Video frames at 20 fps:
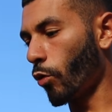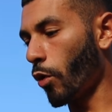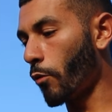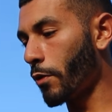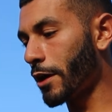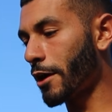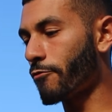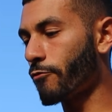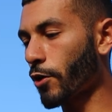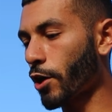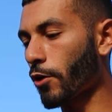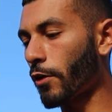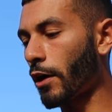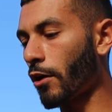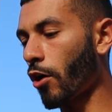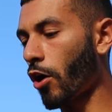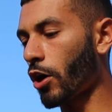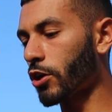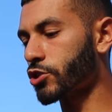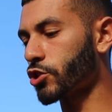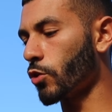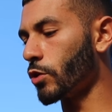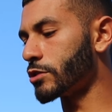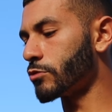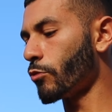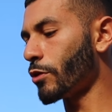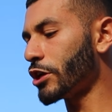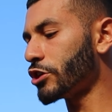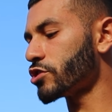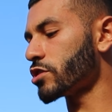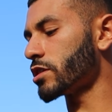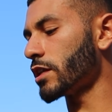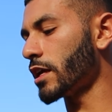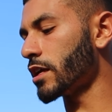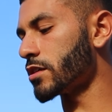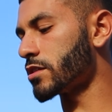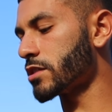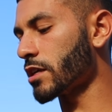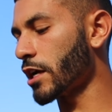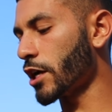what we could figure out also is we could just
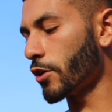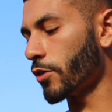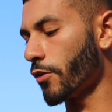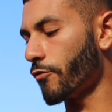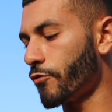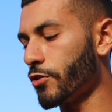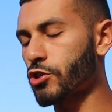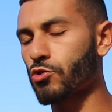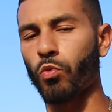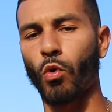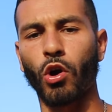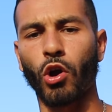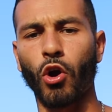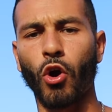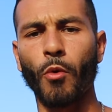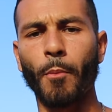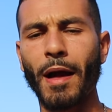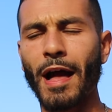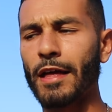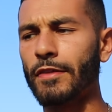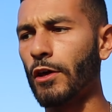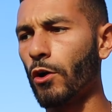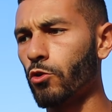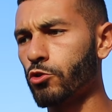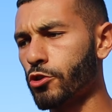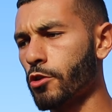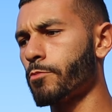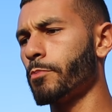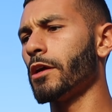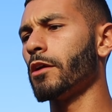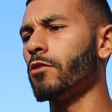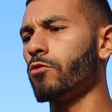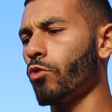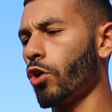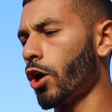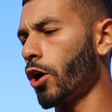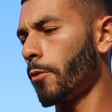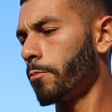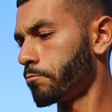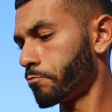let it sit here. The fish won't go bad. They'll just be
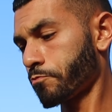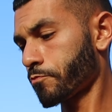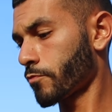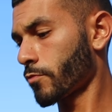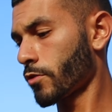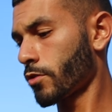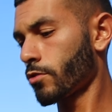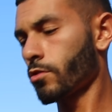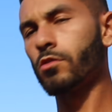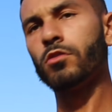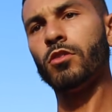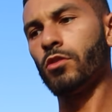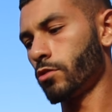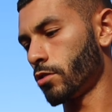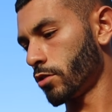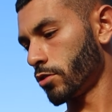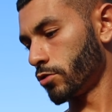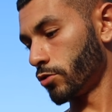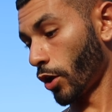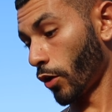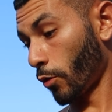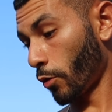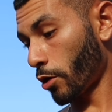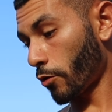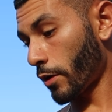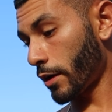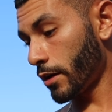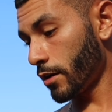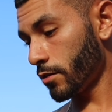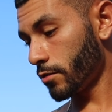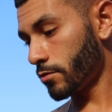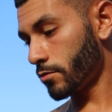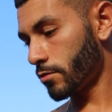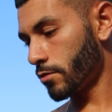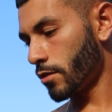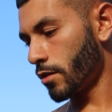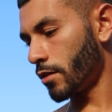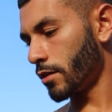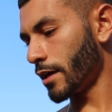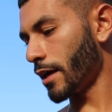another one went in.
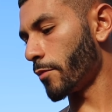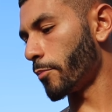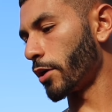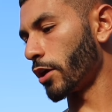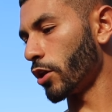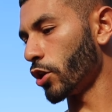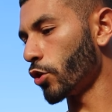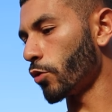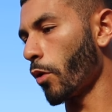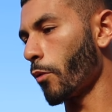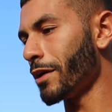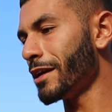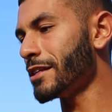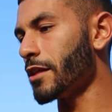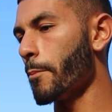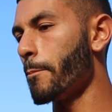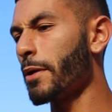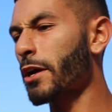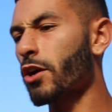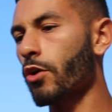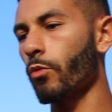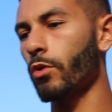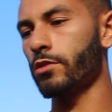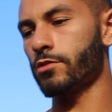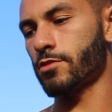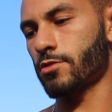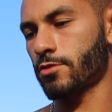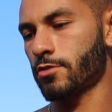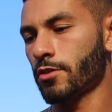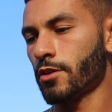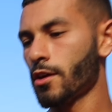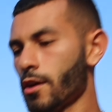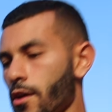Yeah, but a little one. We need the bigger ones.